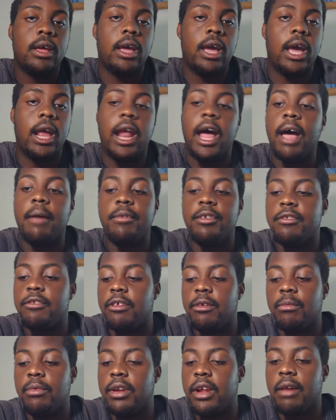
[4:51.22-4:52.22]
And
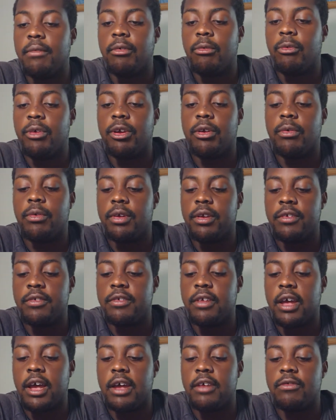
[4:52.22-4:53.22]
obviously, whenever we
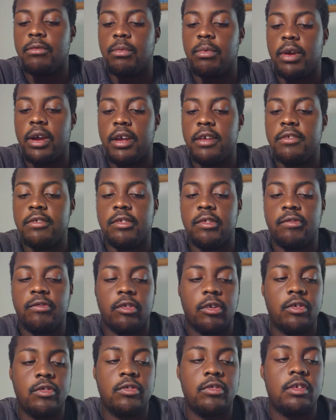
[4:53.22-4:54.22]
criticize race, the
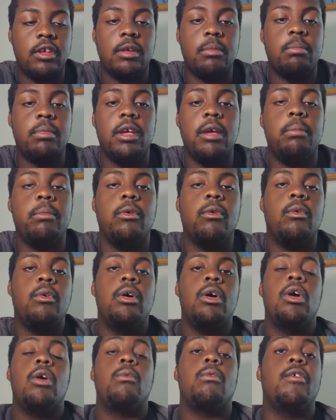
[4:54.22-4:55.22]
first thing people
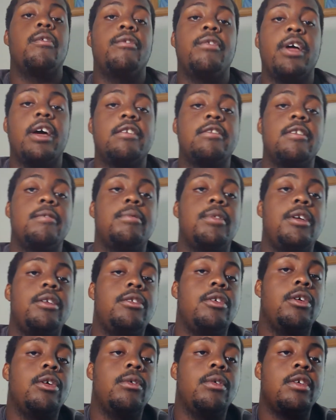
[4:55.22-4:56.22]
reflexively
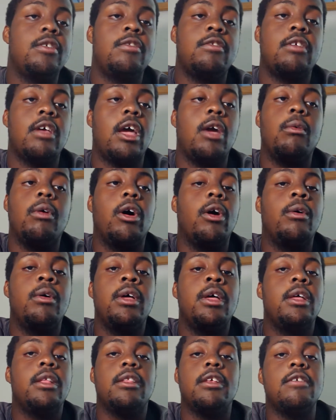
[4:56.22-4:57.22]
do is say,
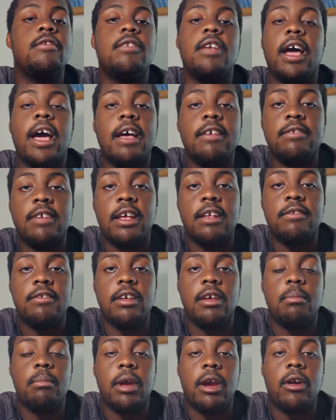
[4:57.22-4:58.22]
well, this guy's
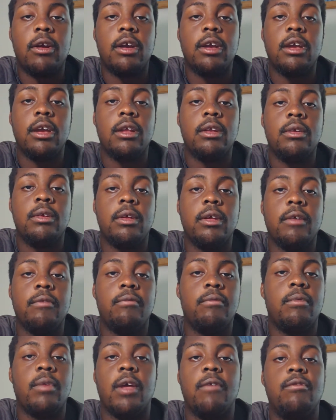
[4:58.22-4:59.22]
anti American
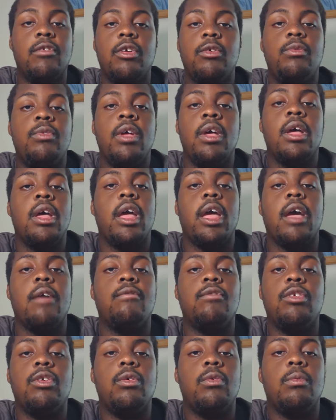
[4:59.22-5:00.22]
if you
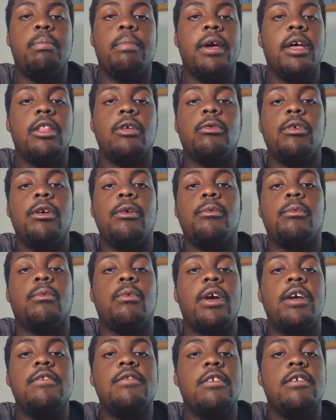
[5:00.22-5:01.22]
if you pillory
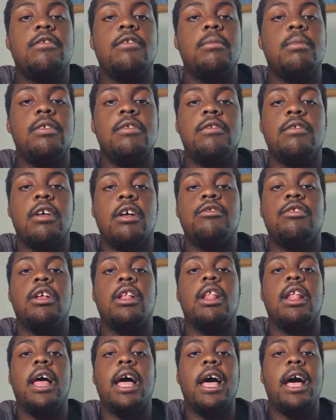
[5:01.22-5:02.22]
racism in such a
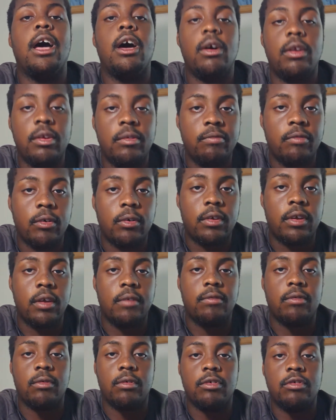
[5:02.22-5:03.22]
loud and
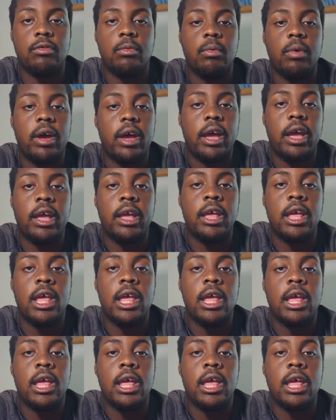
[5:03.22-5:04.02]
vociferous way